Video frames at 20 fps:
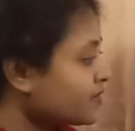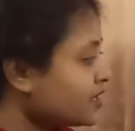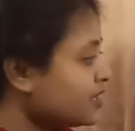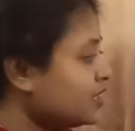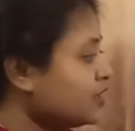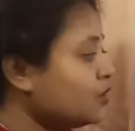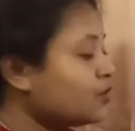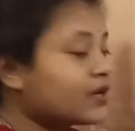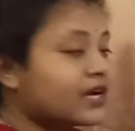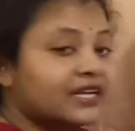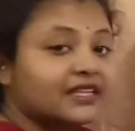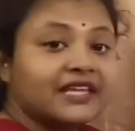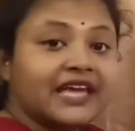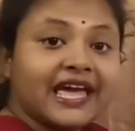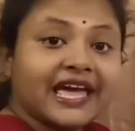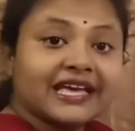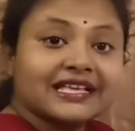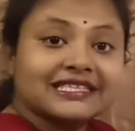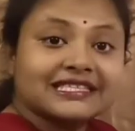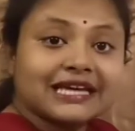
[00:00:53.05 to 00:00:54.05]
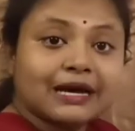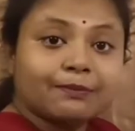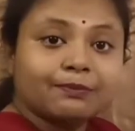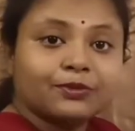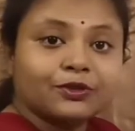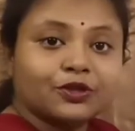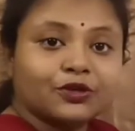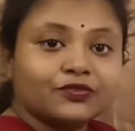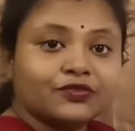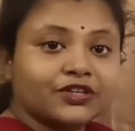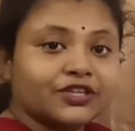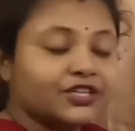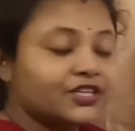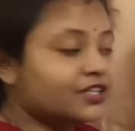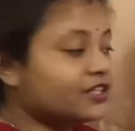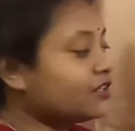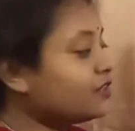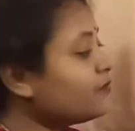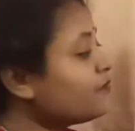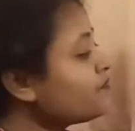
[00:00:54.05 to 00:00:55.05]
Look at the example over
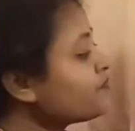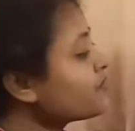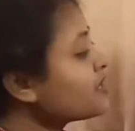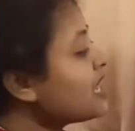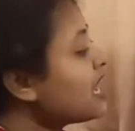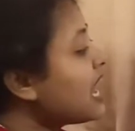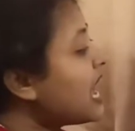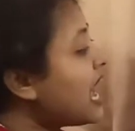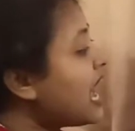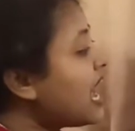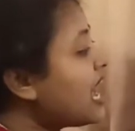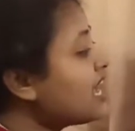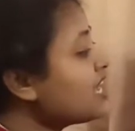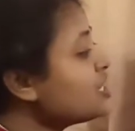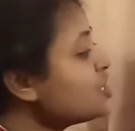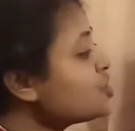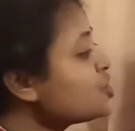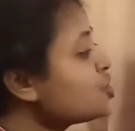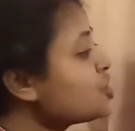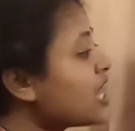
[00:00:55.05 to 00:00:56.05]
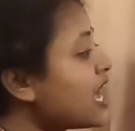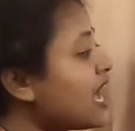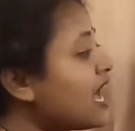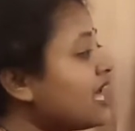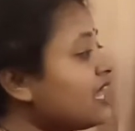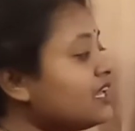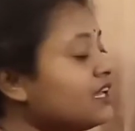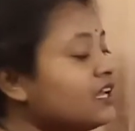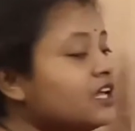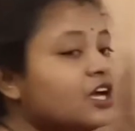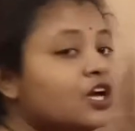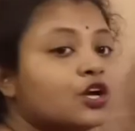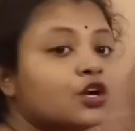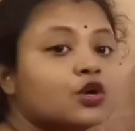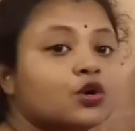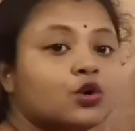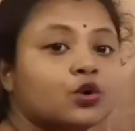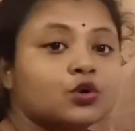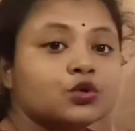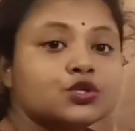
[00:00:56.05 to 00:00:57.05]
here. I shall
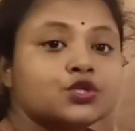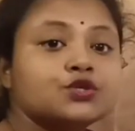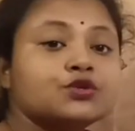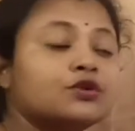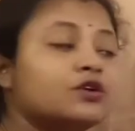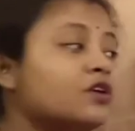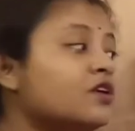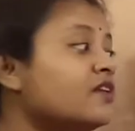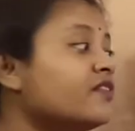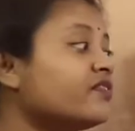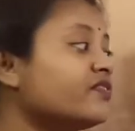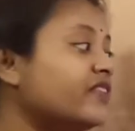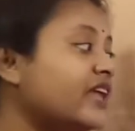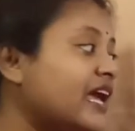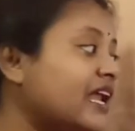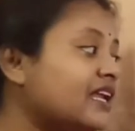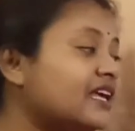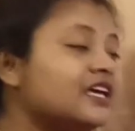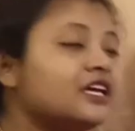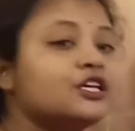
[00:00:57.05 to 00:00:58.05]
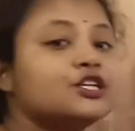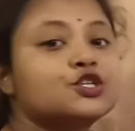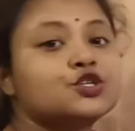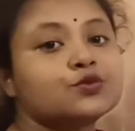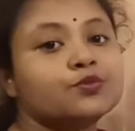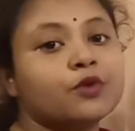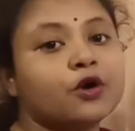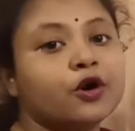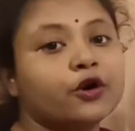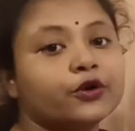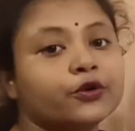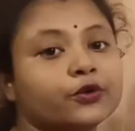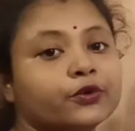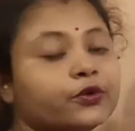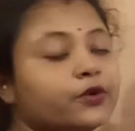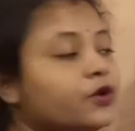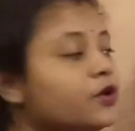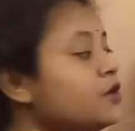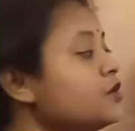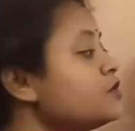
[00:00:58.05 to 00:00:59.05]
go to Delhi tomorrow.
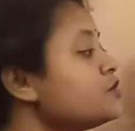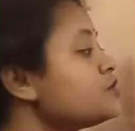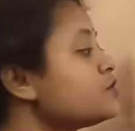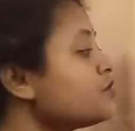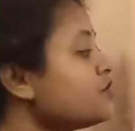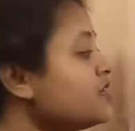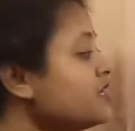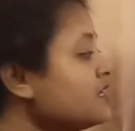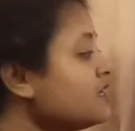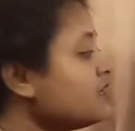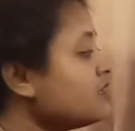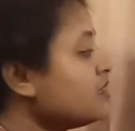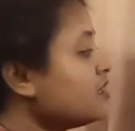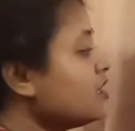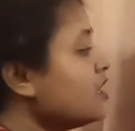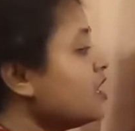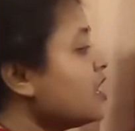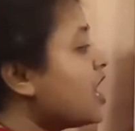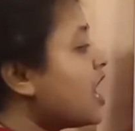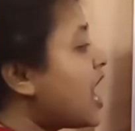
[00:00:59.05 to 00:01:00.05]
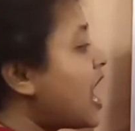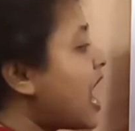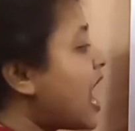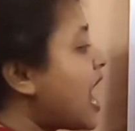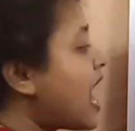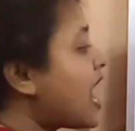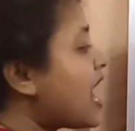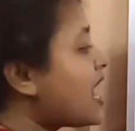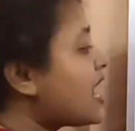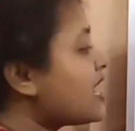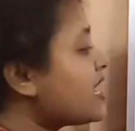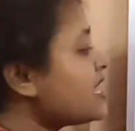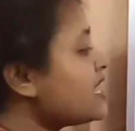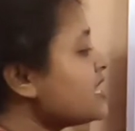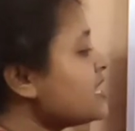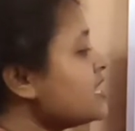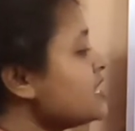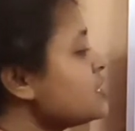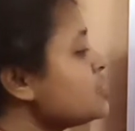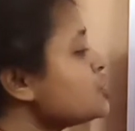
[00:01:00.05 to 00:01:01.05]
So here,
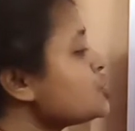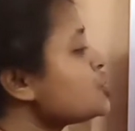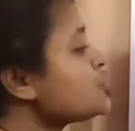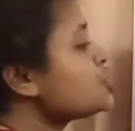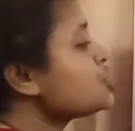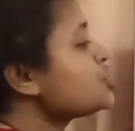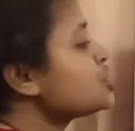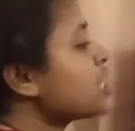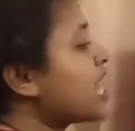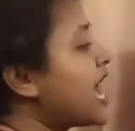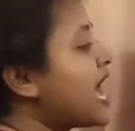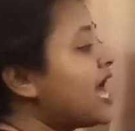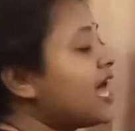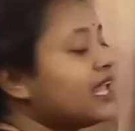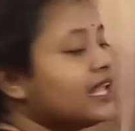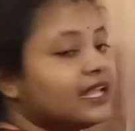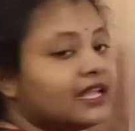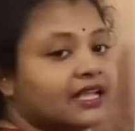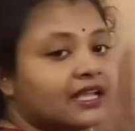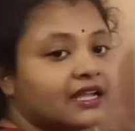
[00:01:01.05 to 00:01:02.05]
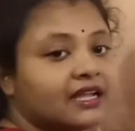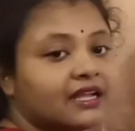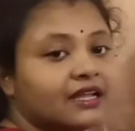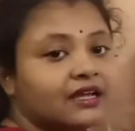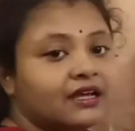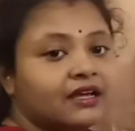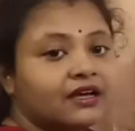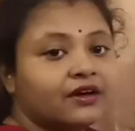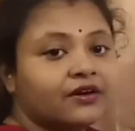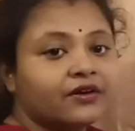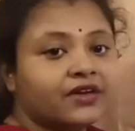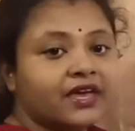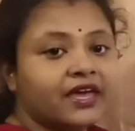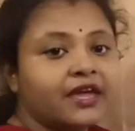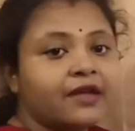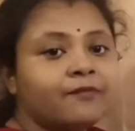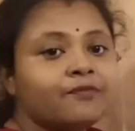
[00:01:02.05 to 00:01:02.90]
I shall. Okay?